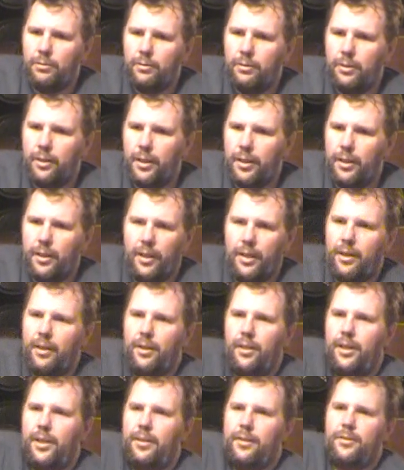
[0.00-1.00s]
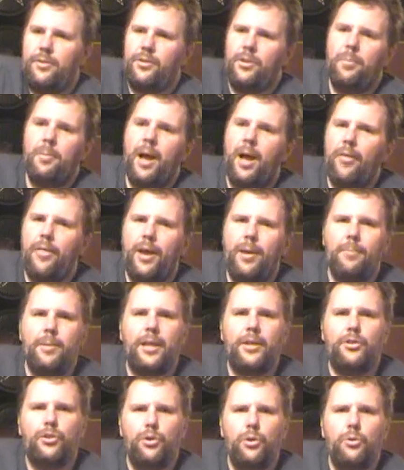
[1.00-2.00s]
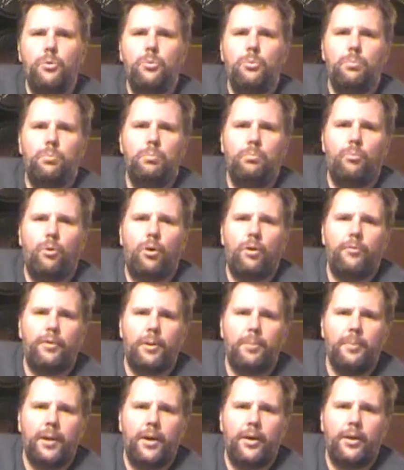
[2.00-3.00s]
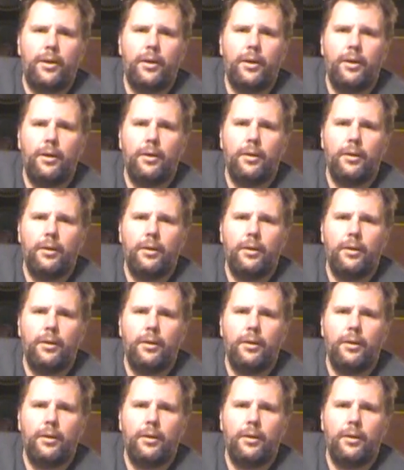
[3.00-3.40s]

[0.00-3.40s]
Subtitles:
Like somehow that makes you more of an American.